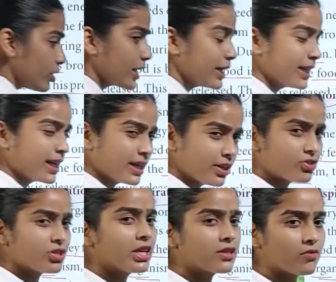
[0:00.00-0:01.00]
getting energy
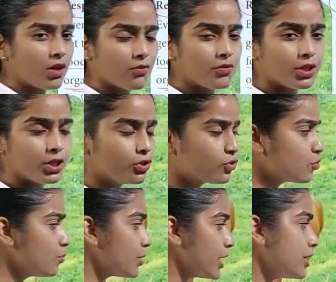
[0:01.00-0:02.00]
as well, we need to
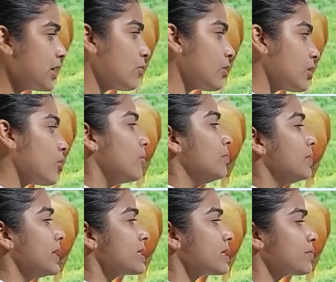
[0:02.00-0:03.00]
break down our complex
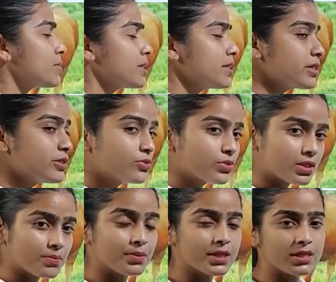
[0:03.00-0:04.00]
substance into
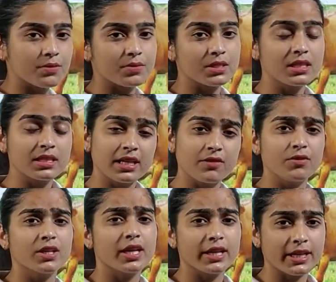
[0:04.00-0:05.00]
simpler substance, then we
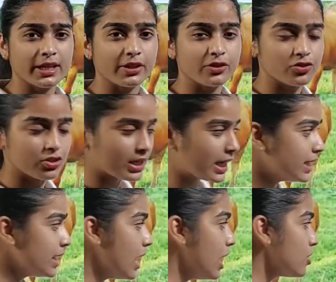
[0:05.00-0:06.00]
get energy, right?
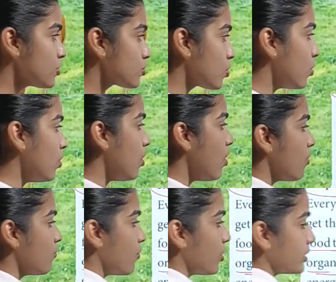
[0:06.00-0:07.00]
So
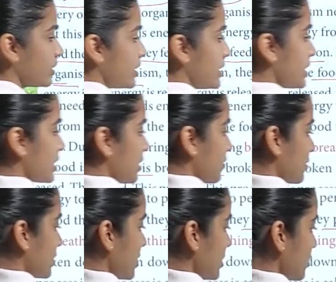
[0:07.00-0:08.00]
for this, this